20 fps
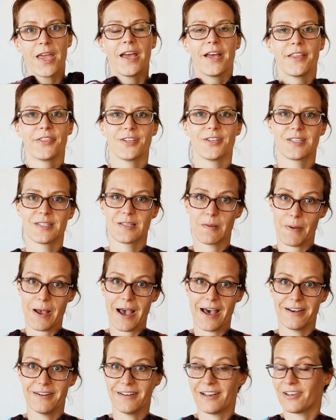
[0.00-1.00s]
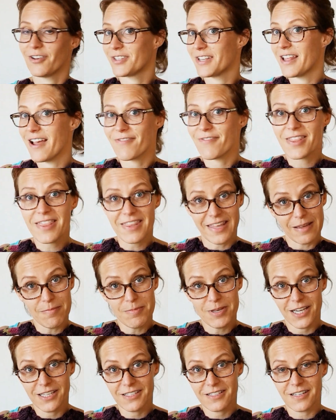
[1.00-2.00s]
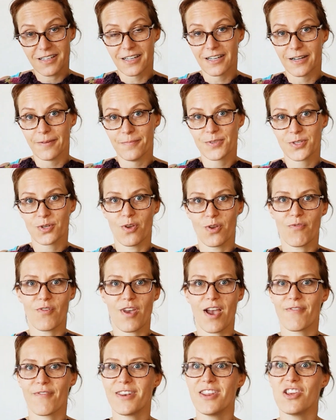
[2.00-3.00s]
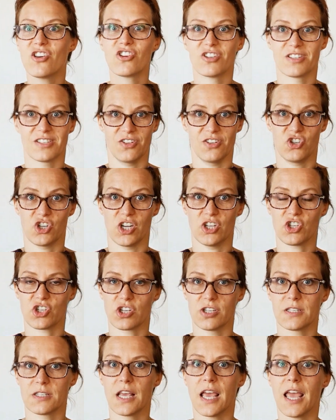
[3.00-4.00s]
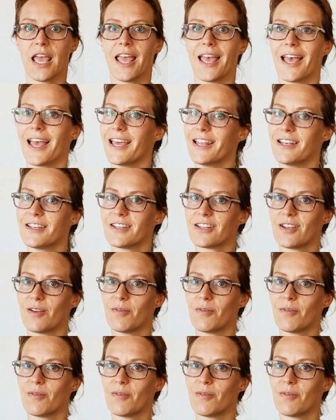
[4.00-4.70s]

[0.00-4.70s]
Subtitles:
This is a pattern that doesn't have a name yet, so if you have any good suggestions, and